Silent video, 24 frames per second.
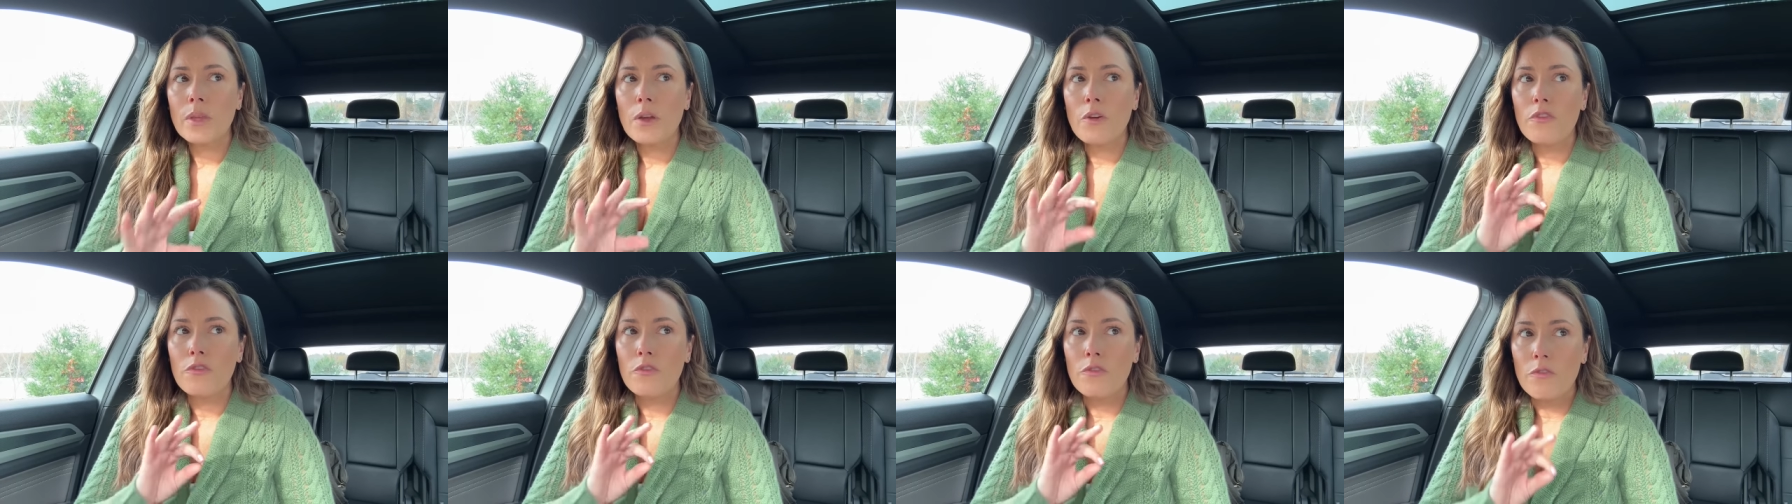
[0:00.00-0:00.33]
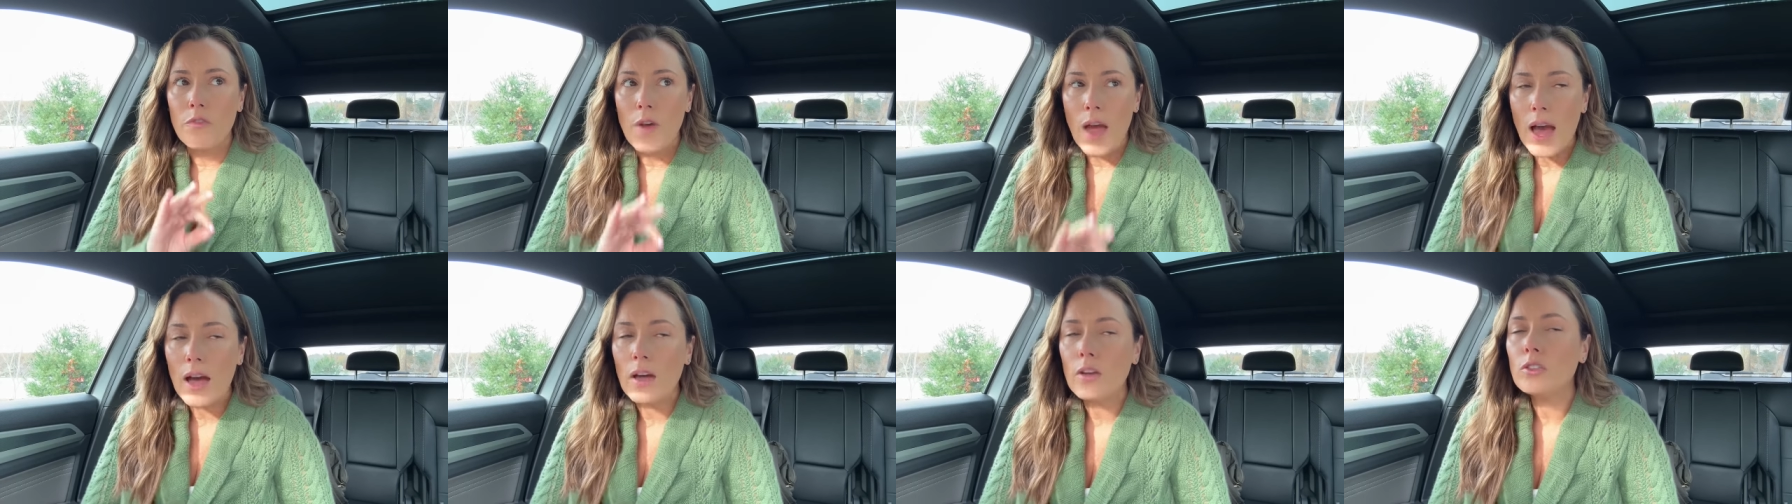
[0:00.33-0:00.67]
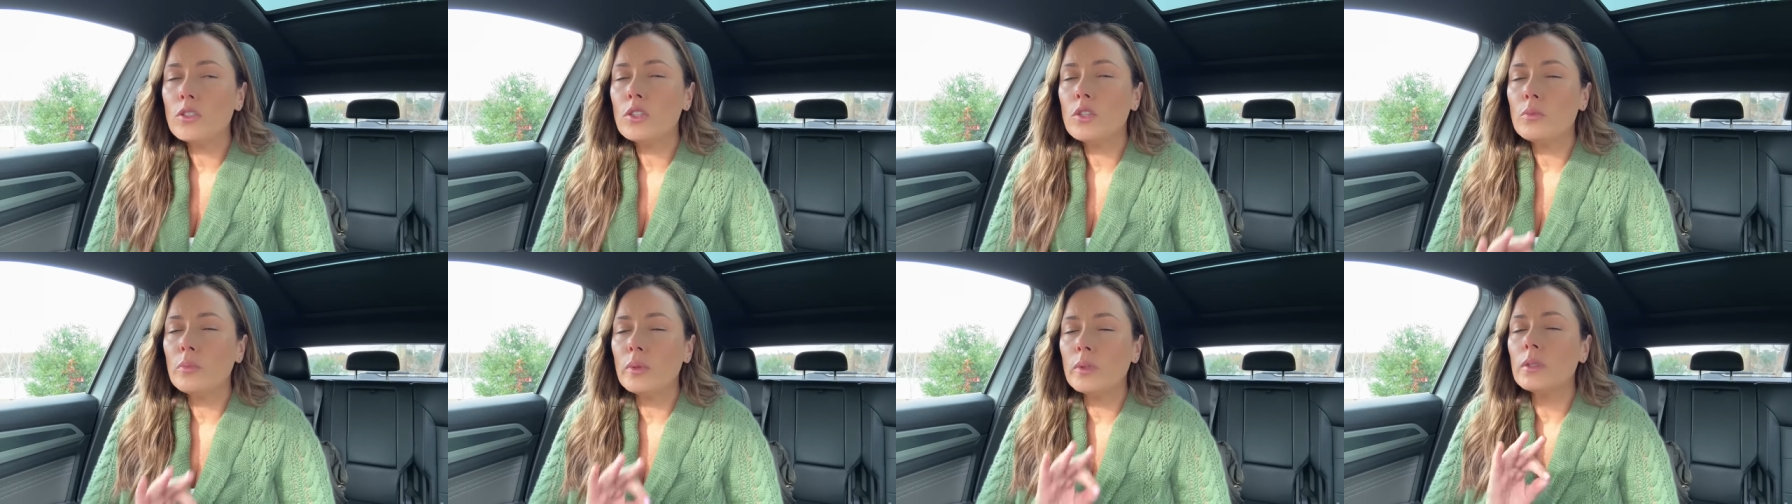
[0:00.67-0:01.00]

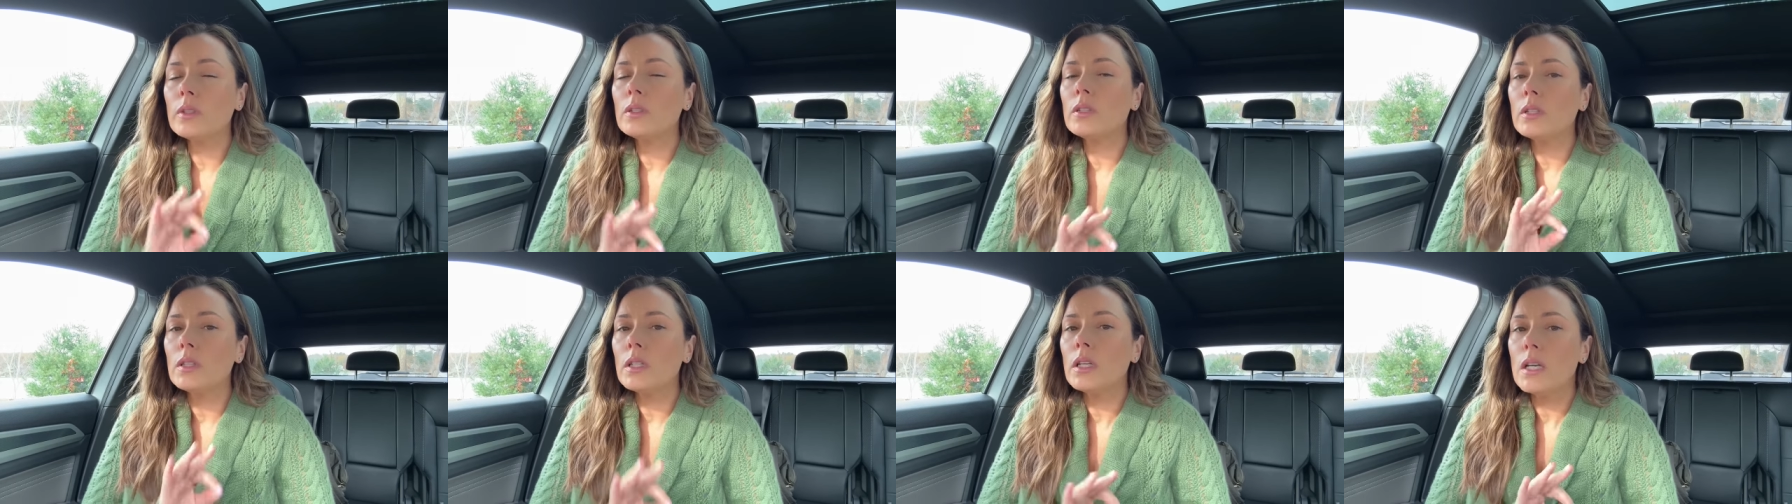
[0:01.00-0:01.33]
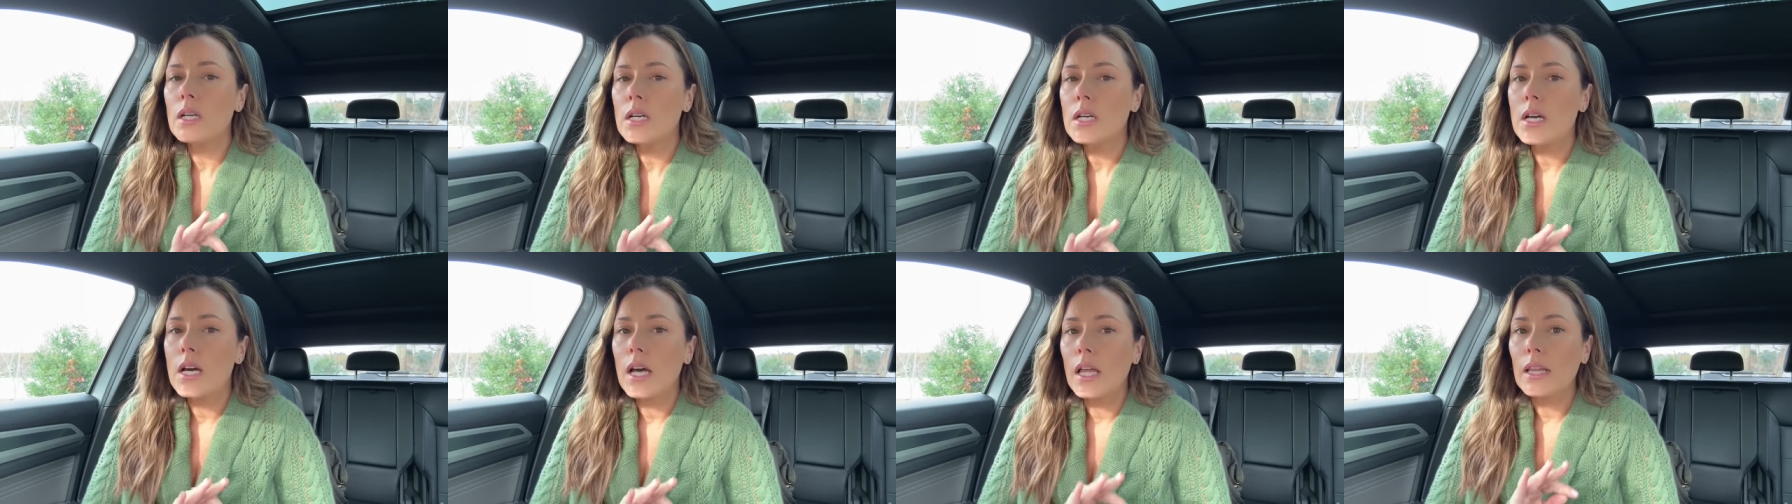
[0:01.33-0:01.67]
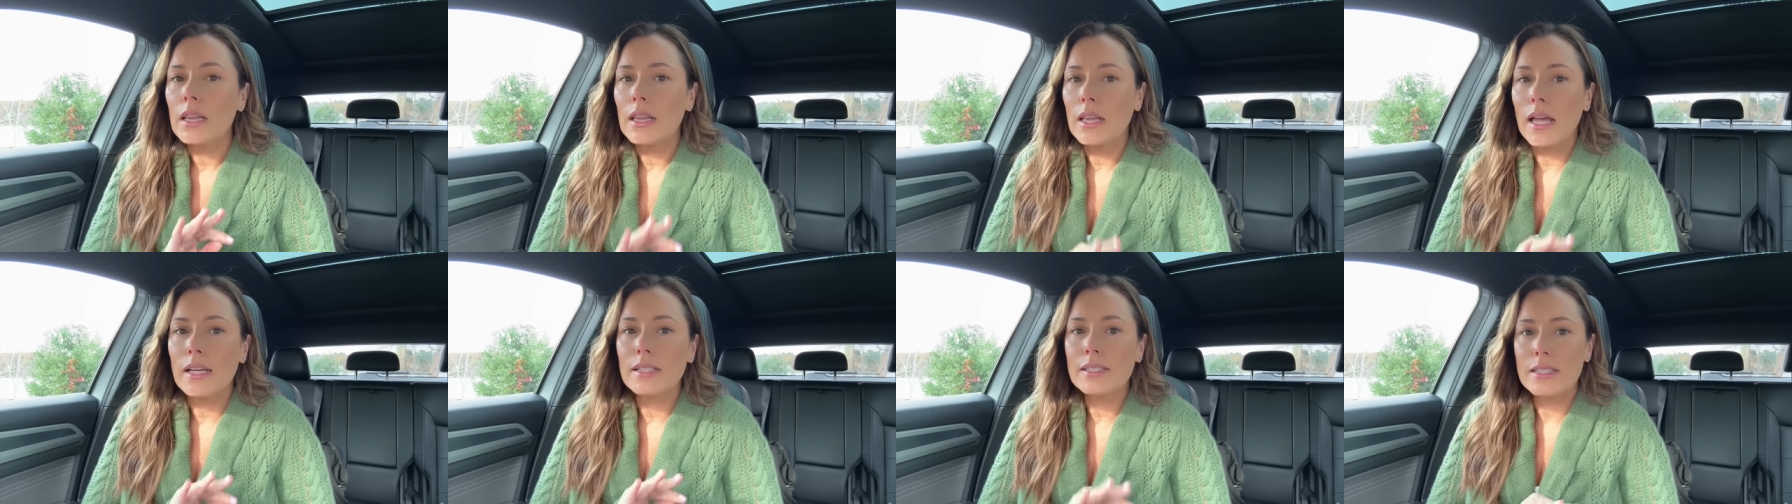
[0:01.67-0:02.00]
valuable
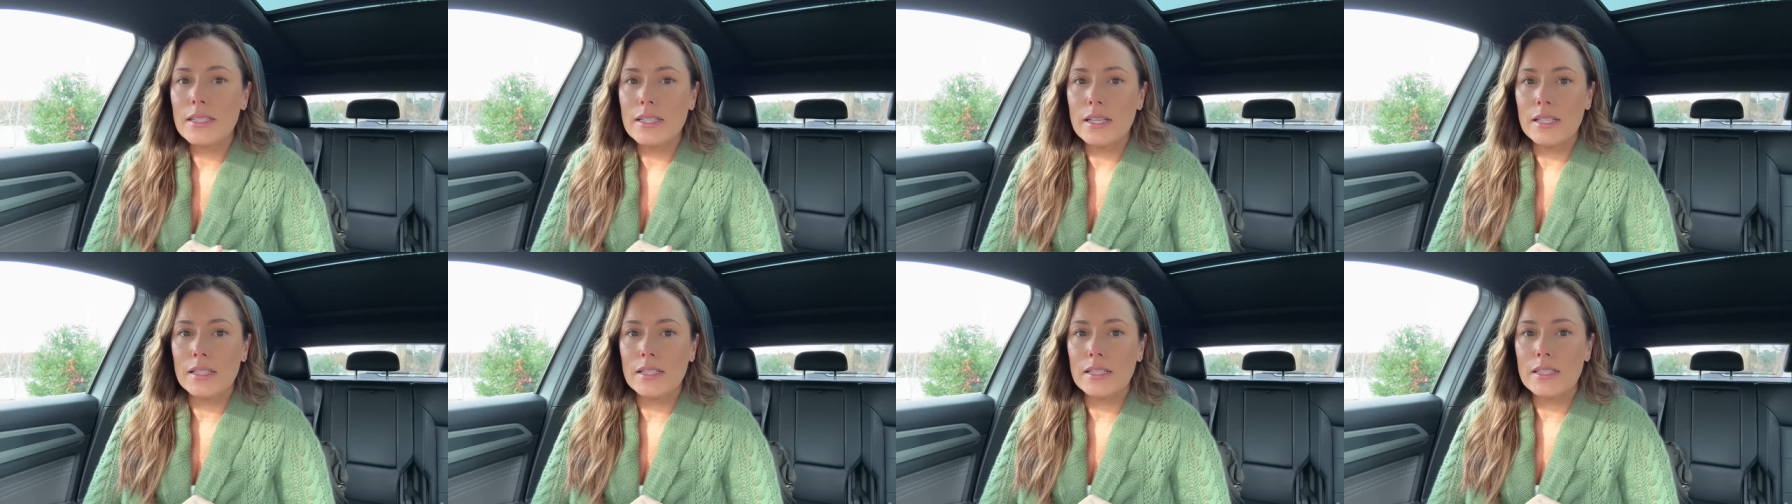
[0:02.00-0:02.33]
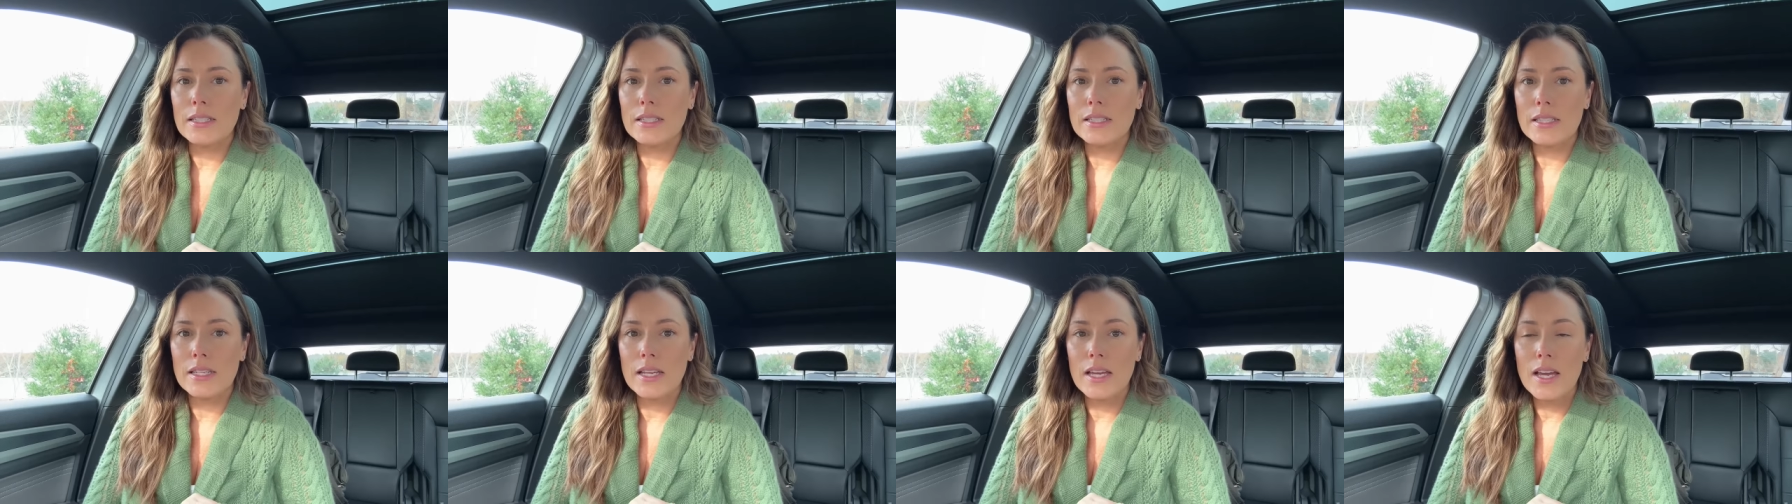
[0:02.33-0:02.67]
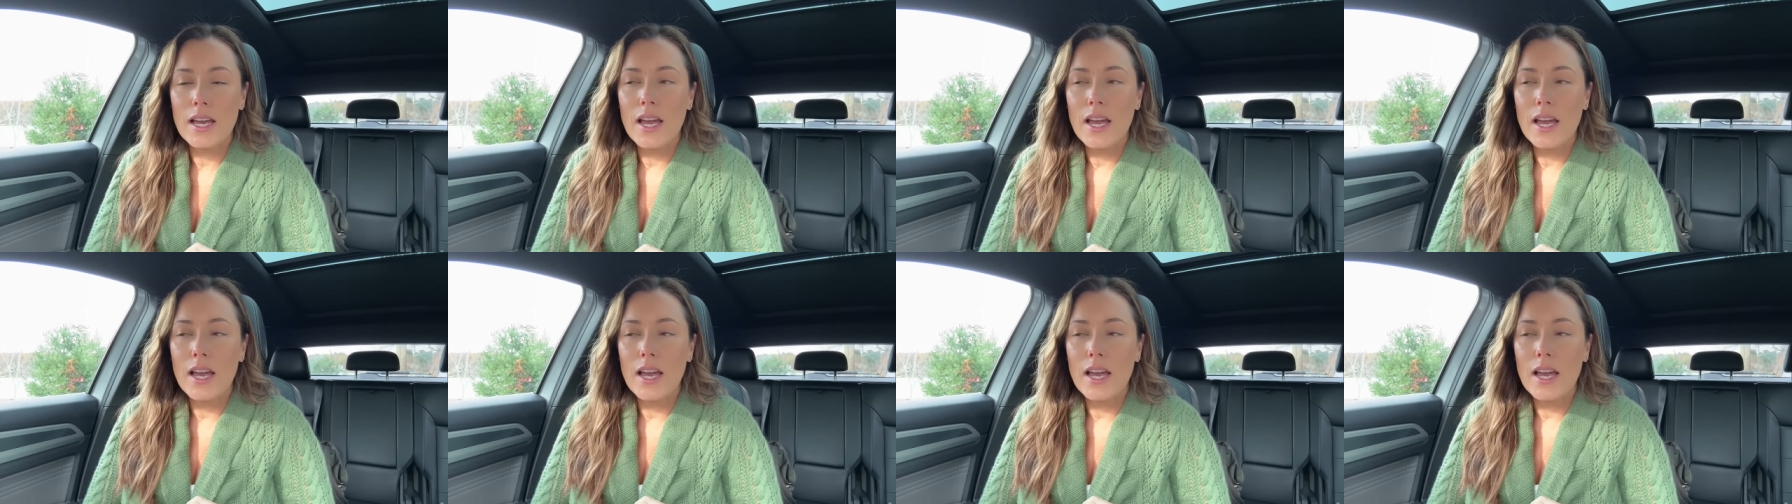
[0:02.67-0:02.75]
lessons